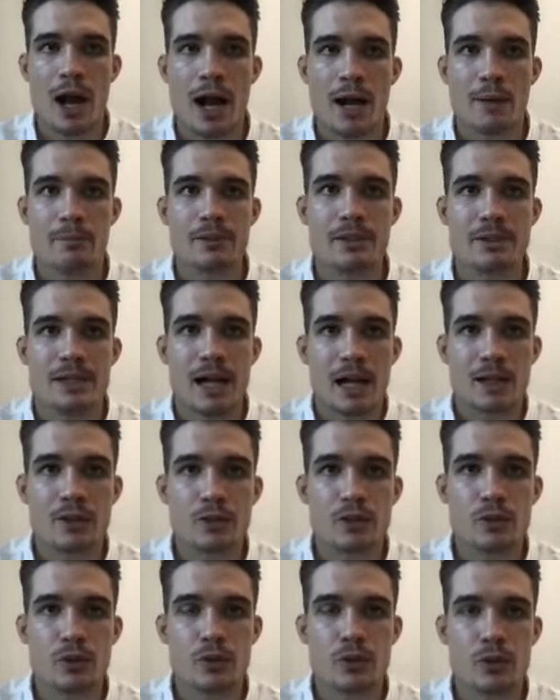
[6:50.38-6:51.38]
starts
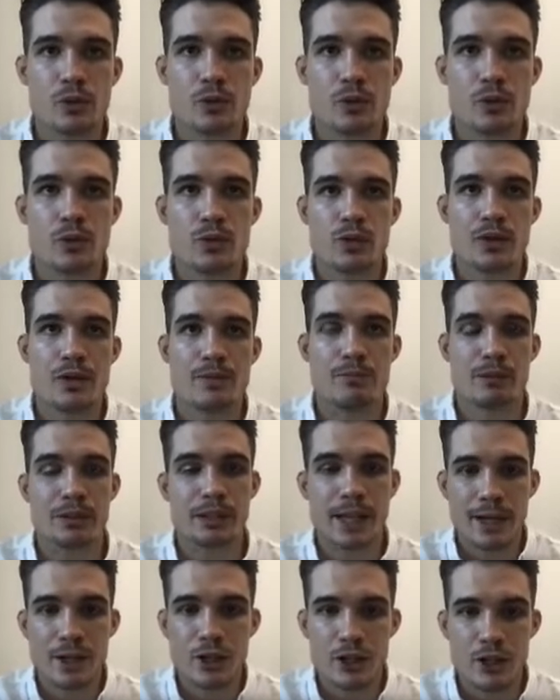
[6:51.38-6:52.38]
to
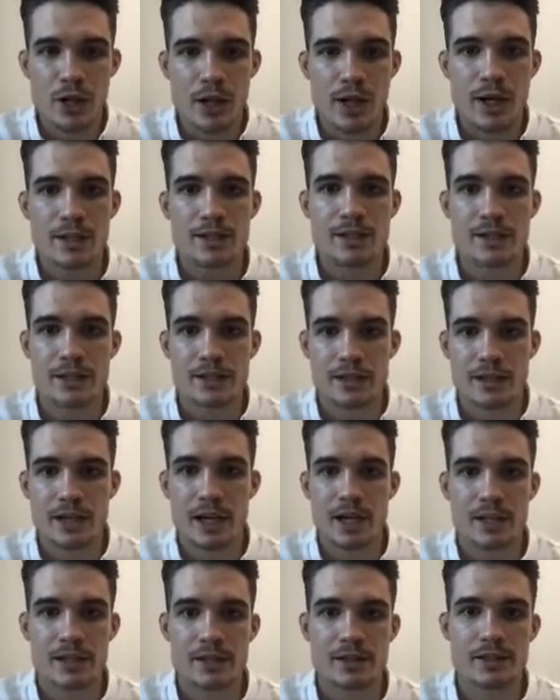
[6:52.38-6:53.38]
lecture,
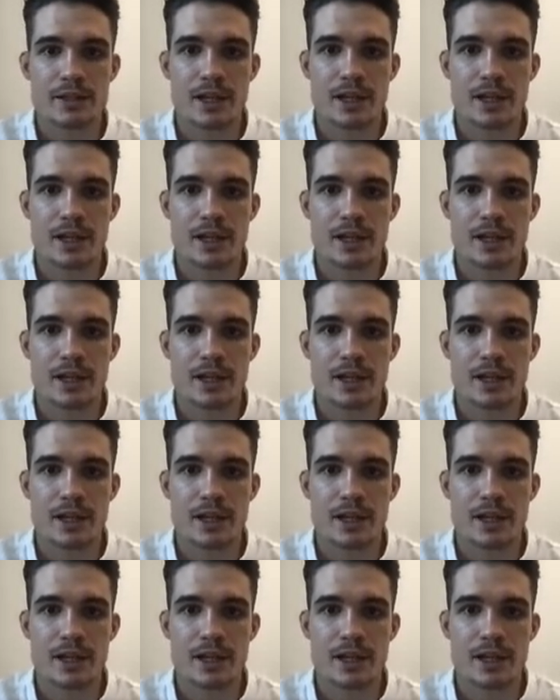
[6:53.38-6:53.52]
discuss,